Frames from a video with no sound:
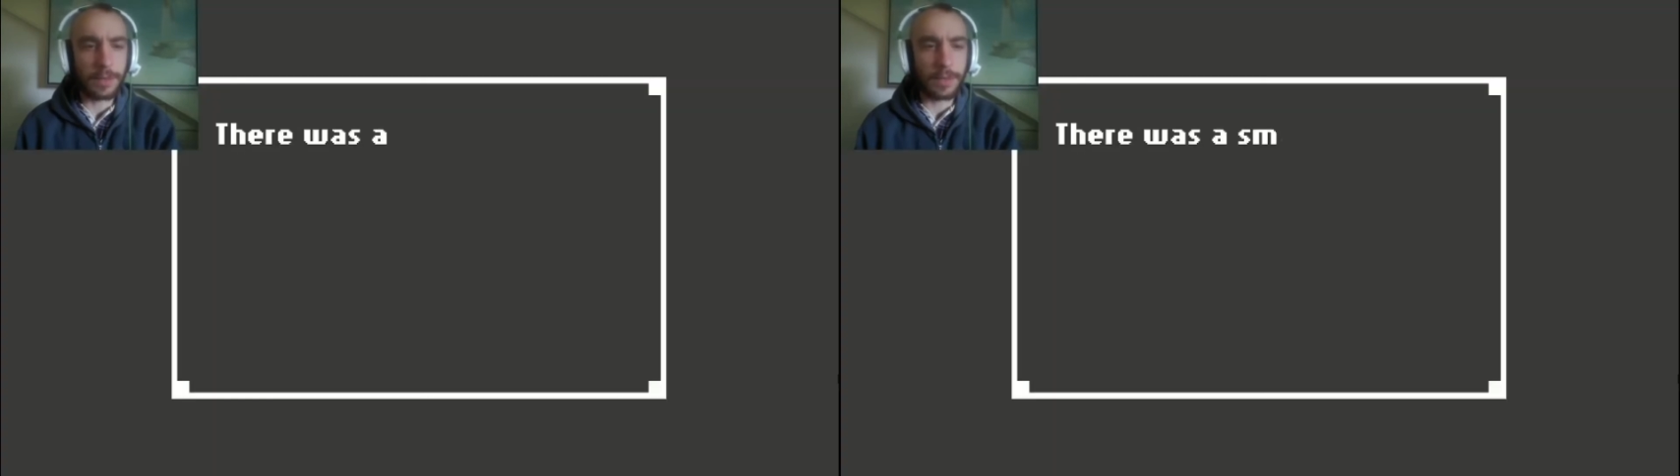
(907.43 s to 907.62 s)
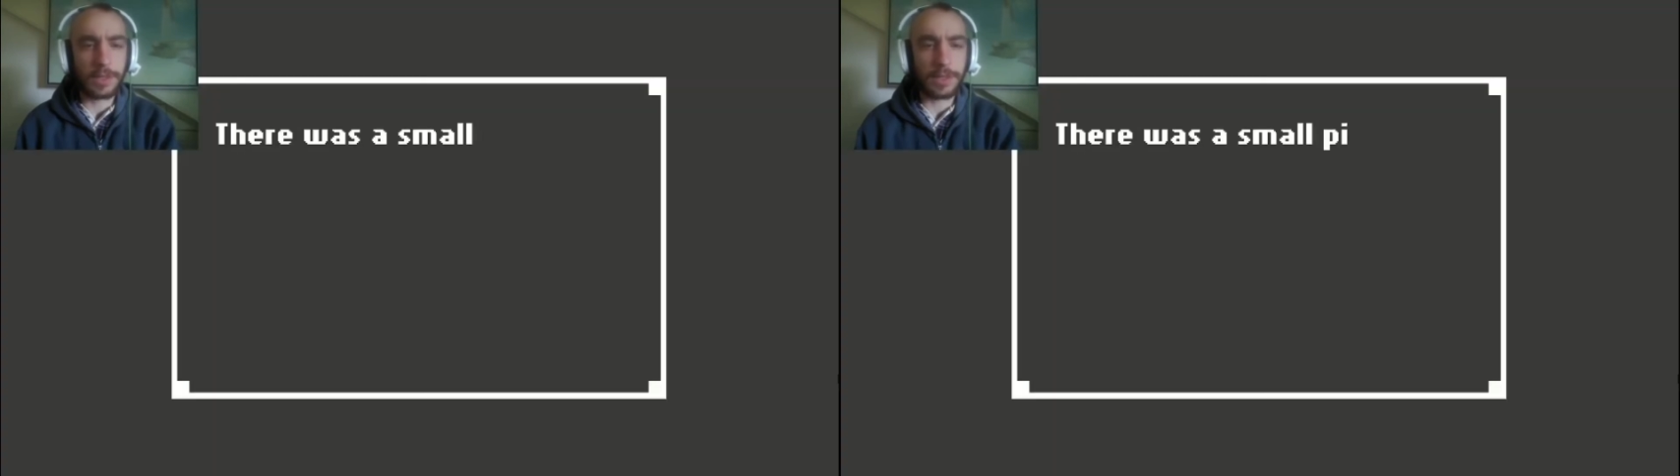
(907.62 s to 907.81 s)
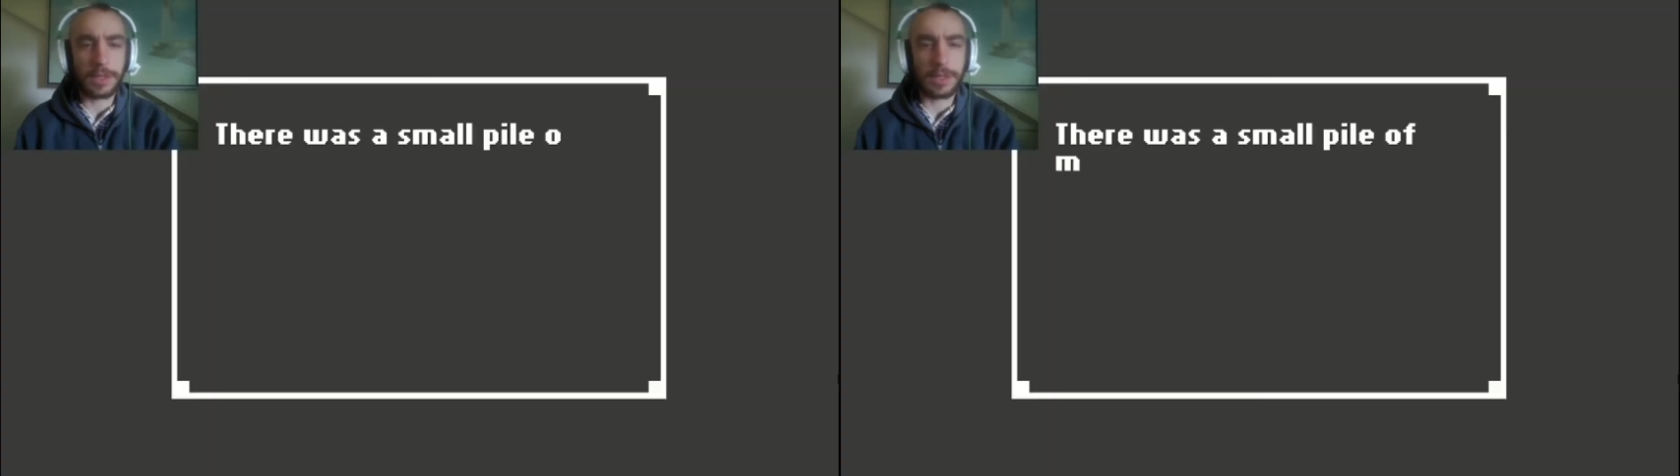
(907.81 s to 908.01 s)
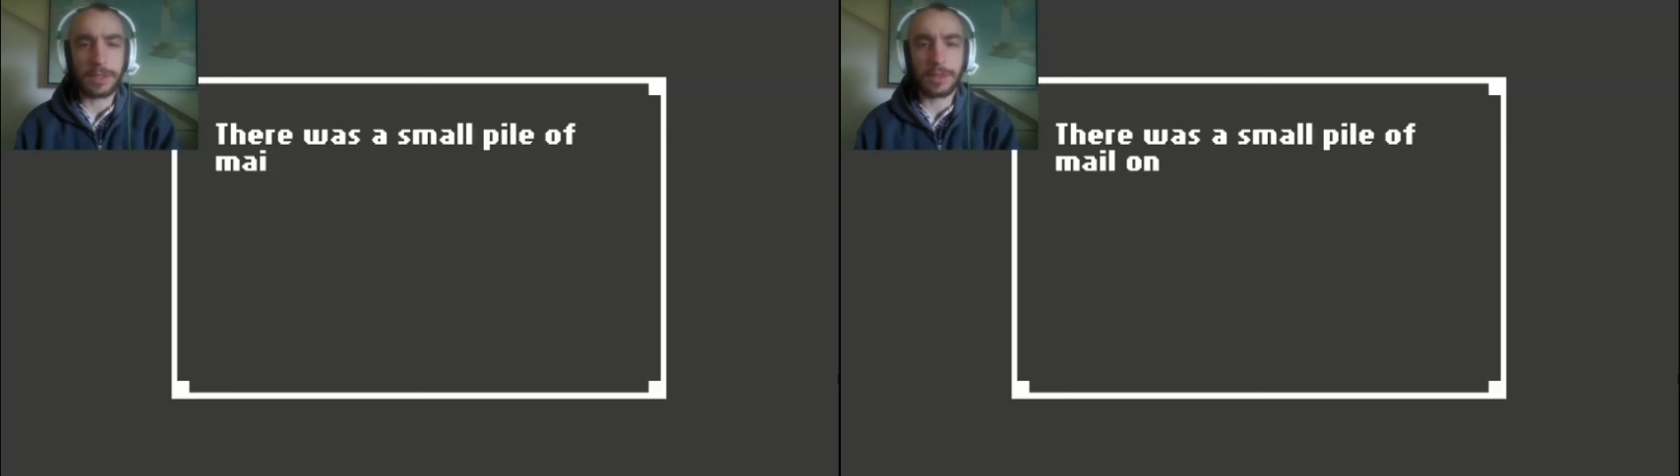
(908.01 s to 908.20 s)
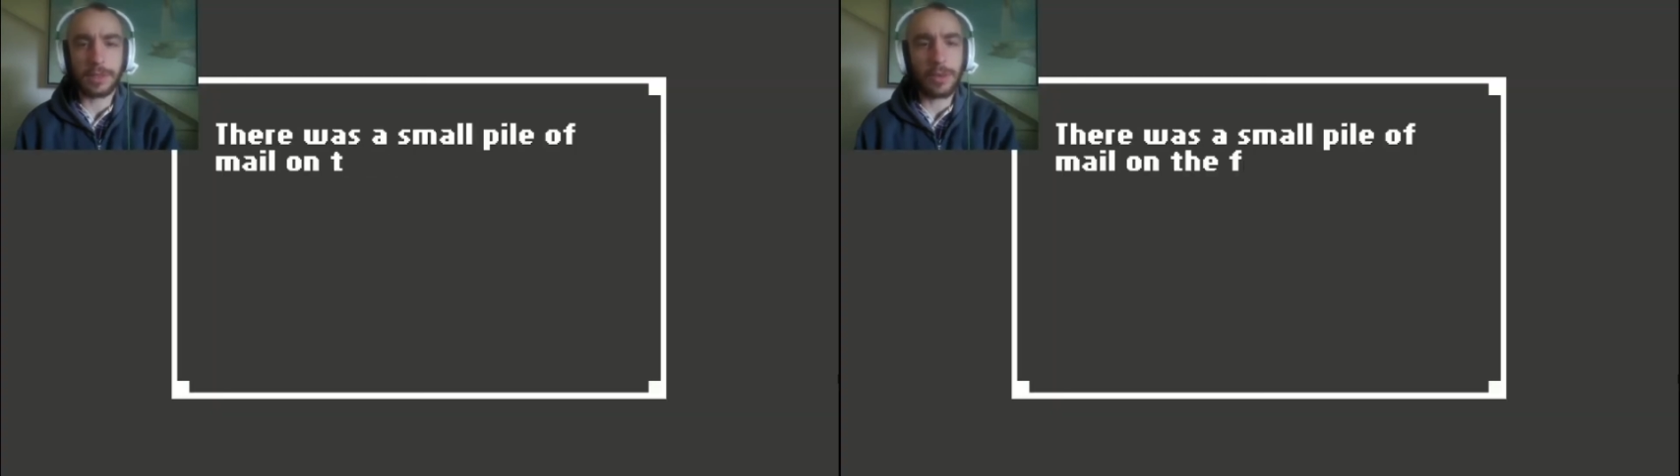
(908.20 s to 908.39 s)
What's
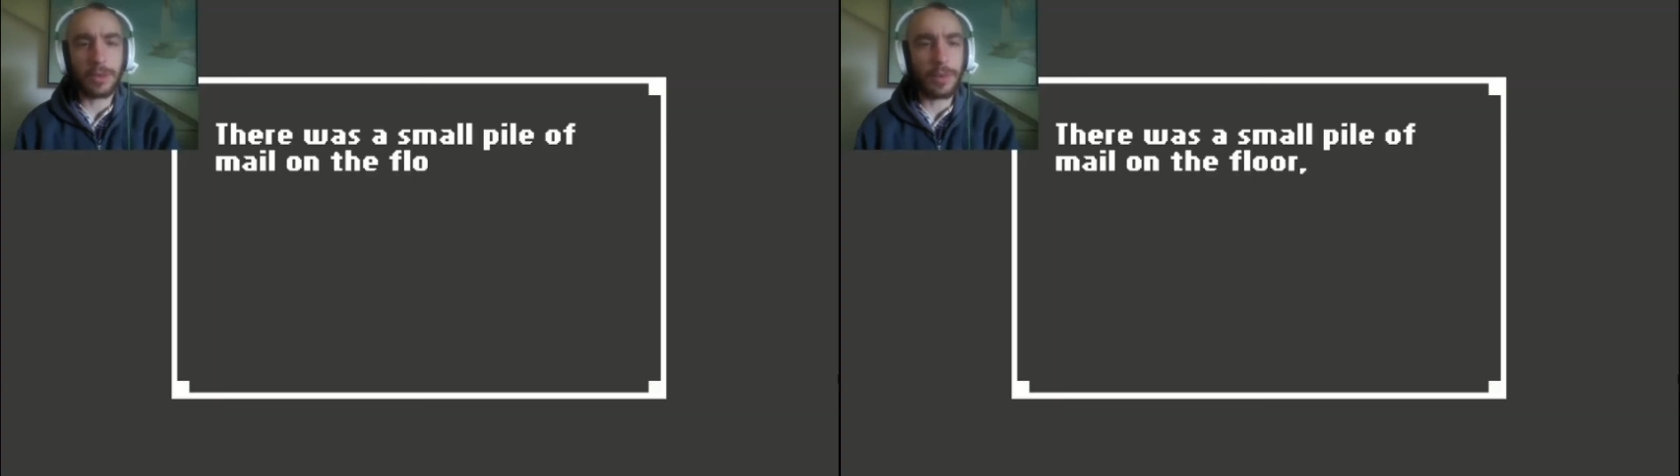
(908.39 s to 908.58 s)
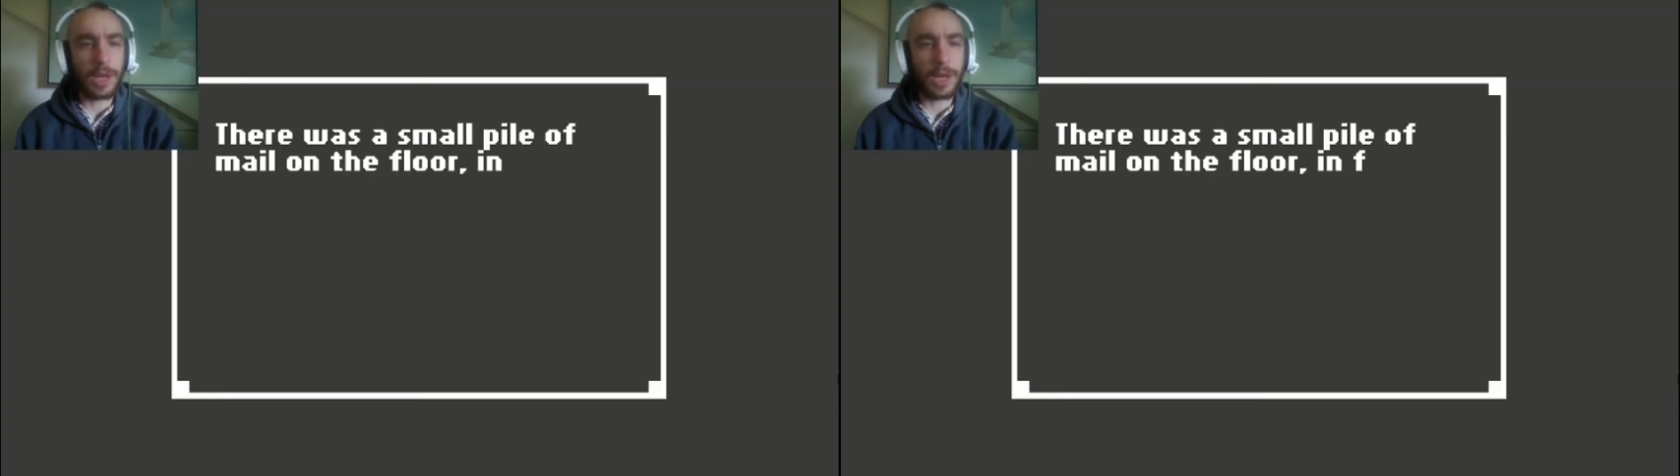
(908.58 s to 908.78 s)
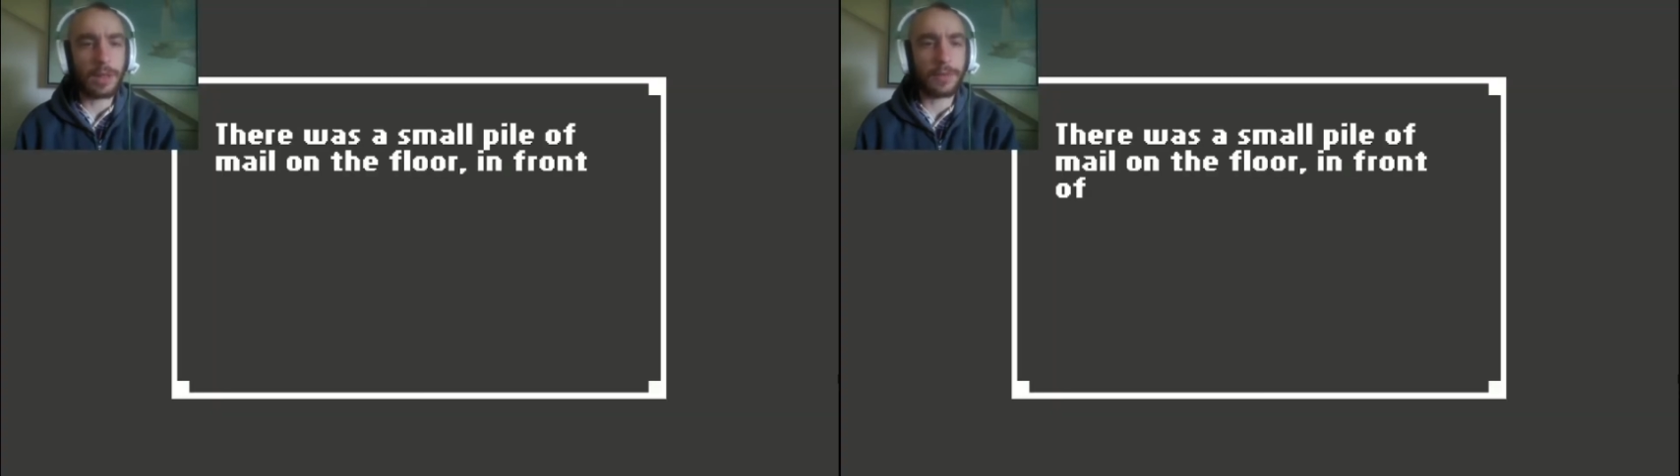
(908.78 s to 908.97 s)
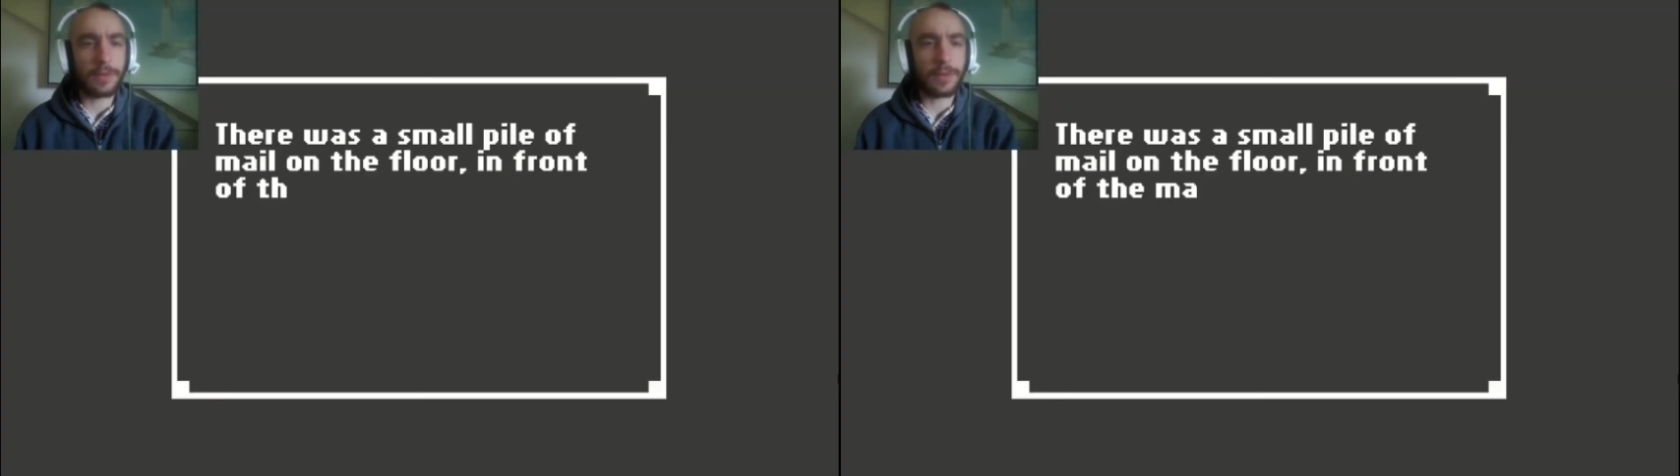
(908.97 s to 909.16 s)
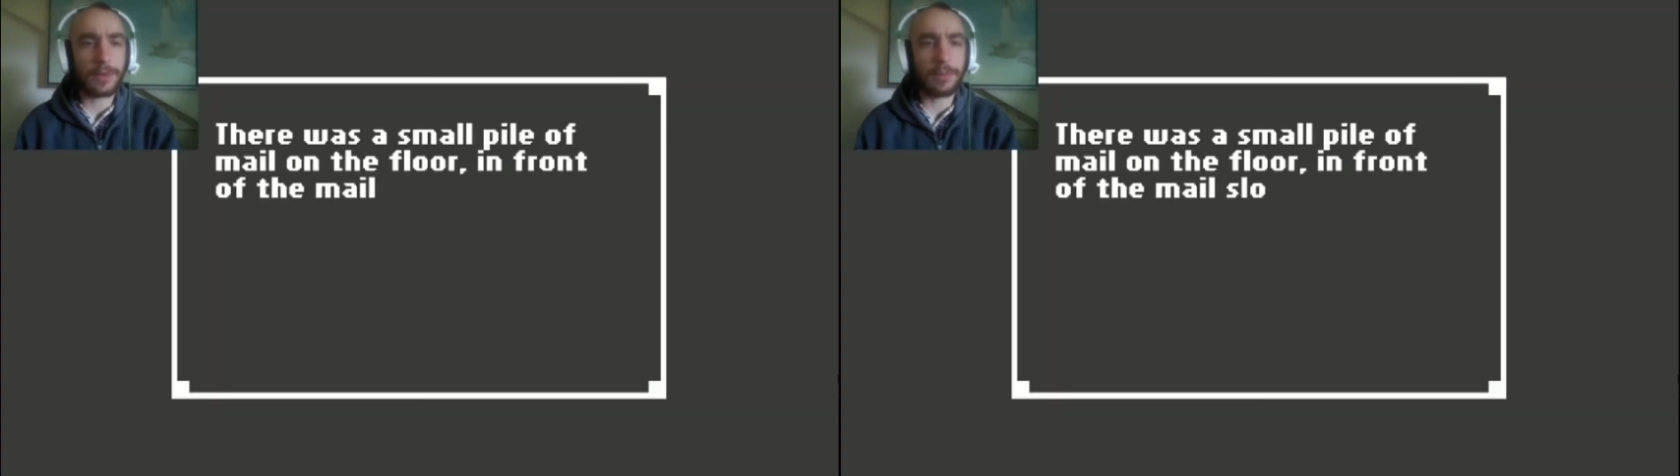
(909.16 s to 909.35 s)
this? Small pile
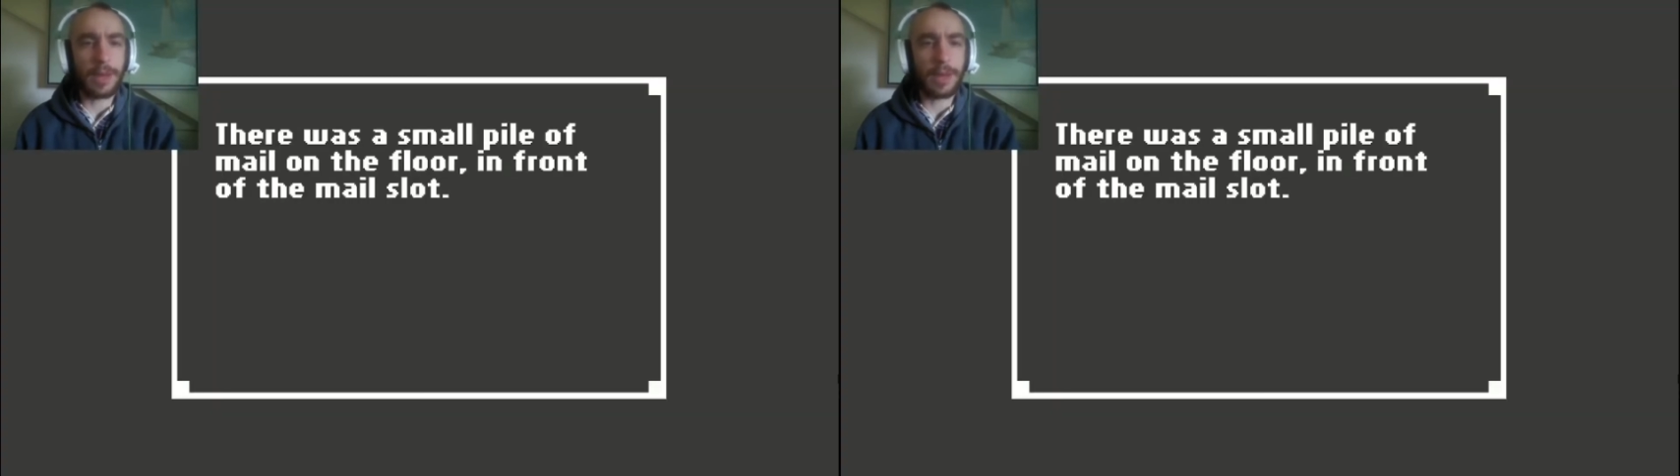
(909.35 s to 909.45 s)
of